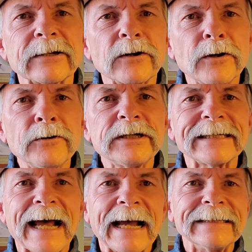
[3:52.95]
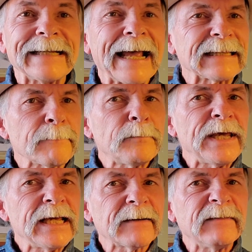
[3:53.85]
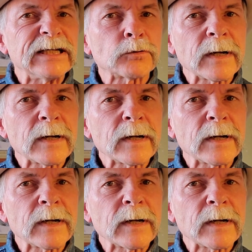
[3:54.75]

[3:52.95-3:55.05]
the herd size at the peak of each